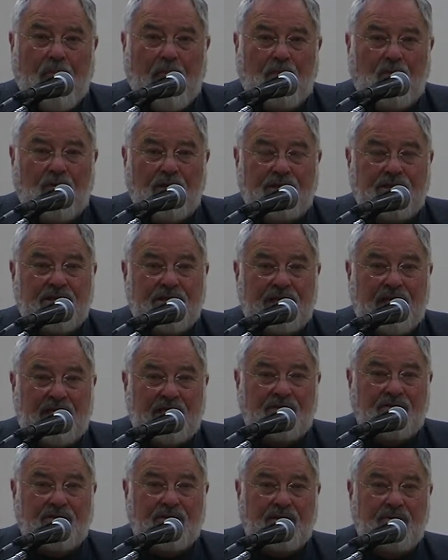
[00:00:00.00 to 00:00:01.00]
which is
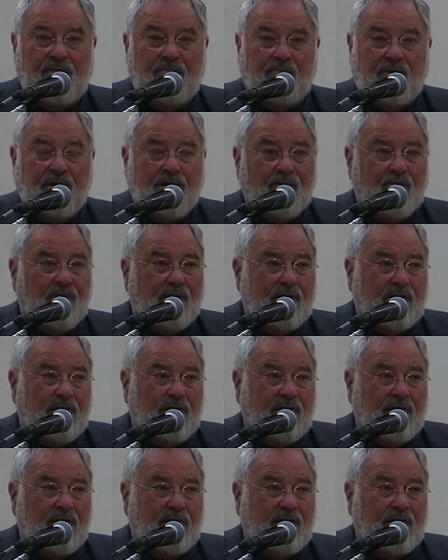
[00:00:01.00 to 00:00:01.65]
actually, by the way,